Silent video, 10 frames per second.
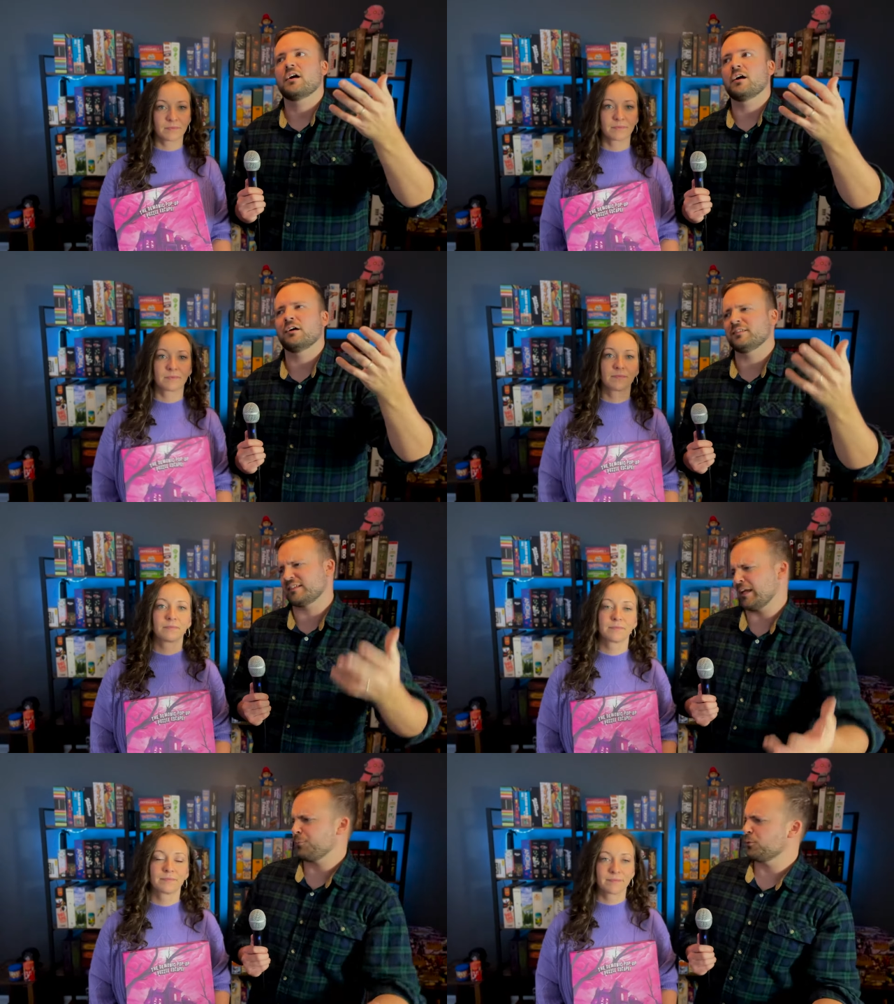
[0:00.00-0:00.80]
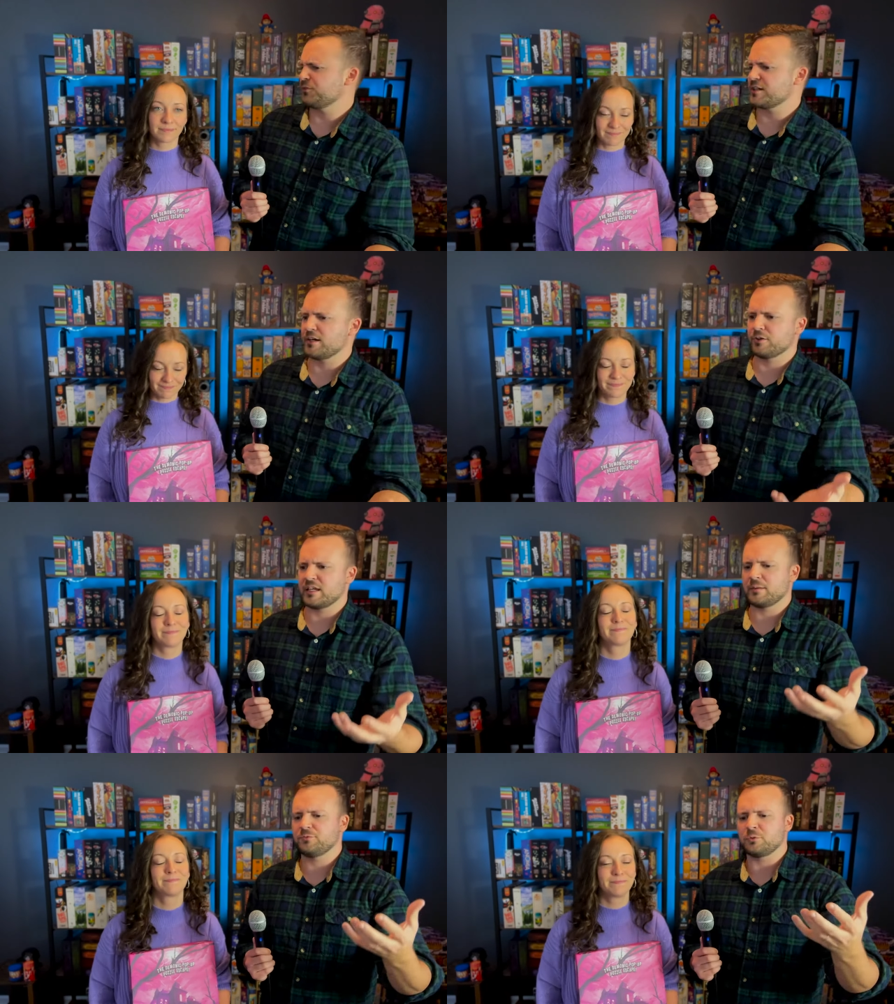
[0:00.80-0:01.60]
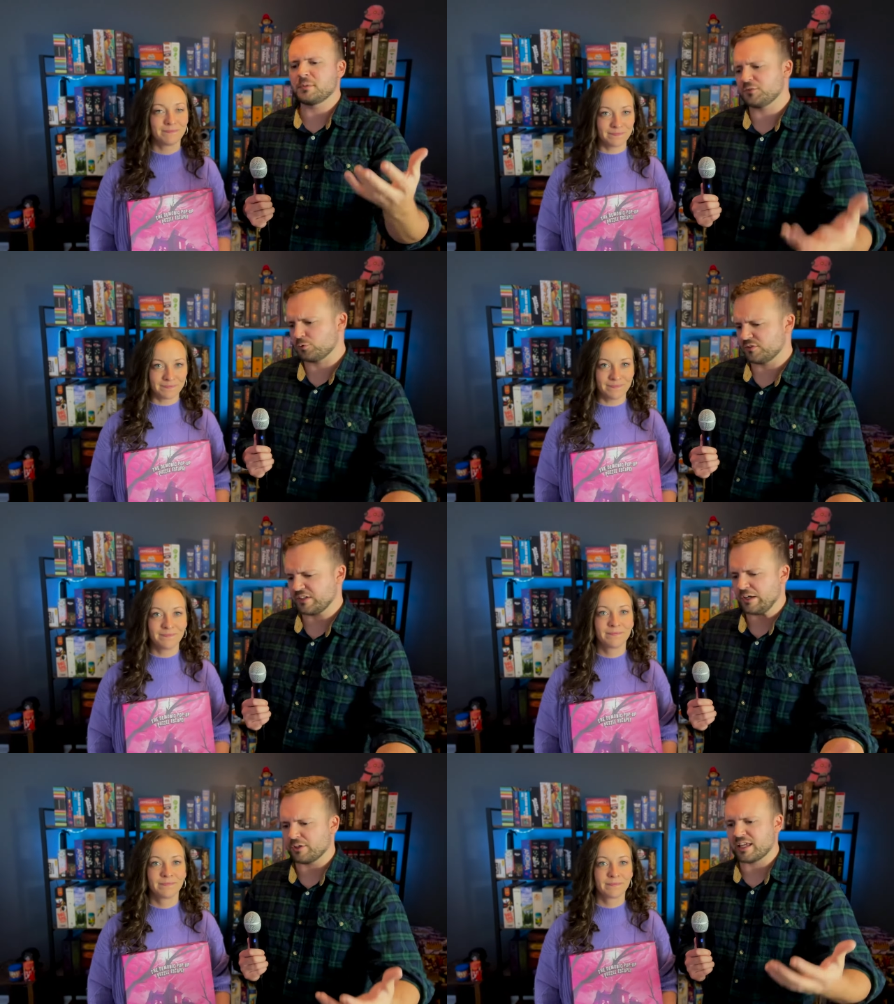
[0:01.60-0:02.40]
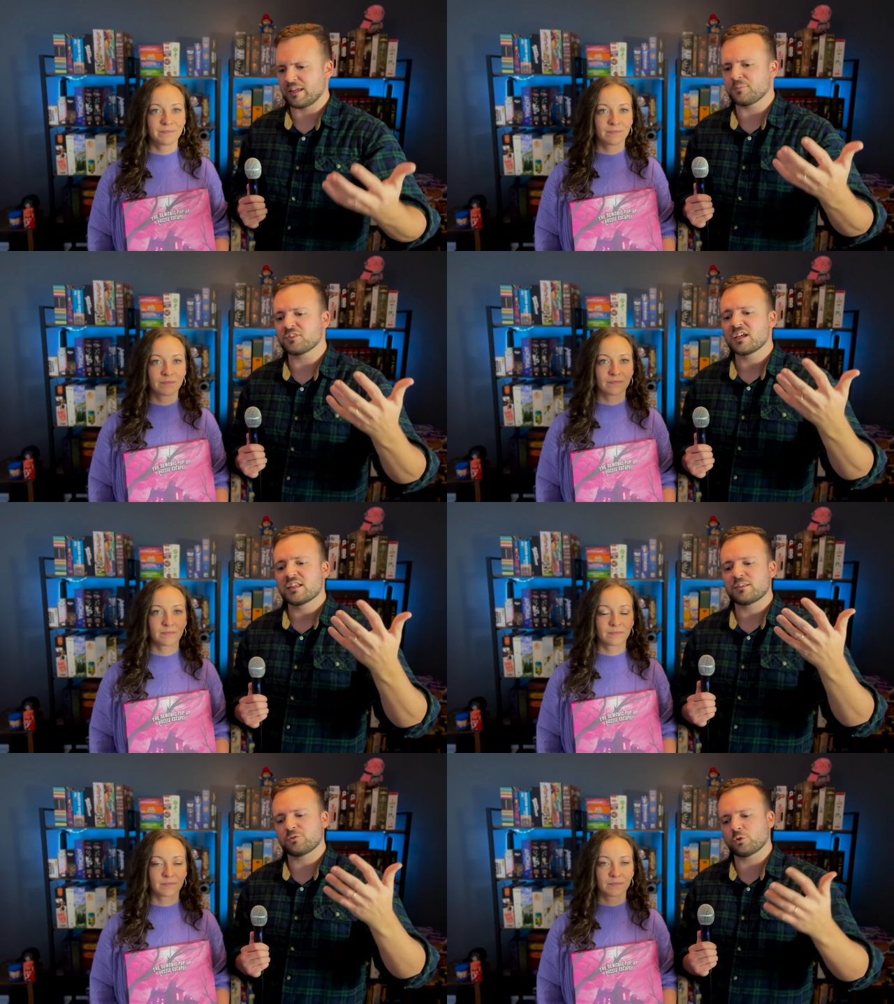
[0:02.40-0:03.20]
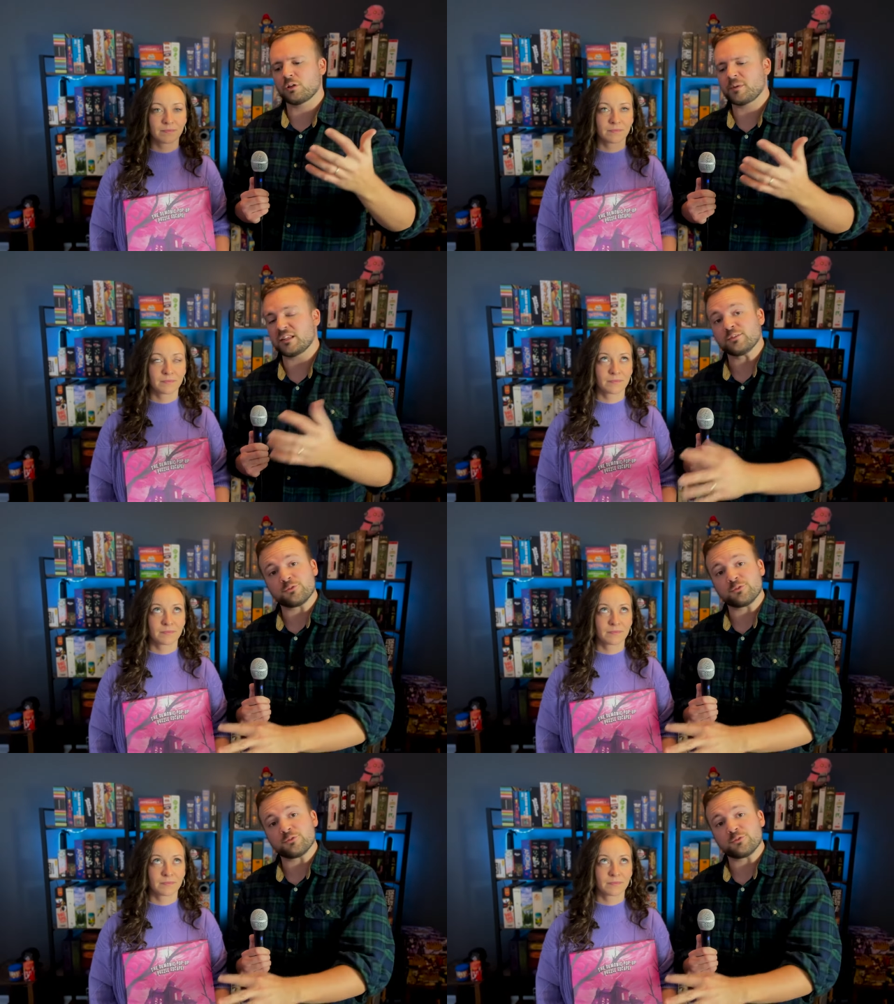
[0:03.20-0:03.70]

Speaker 1: Uh, escape room style games or mystery mm-hmm. style games there's going to be these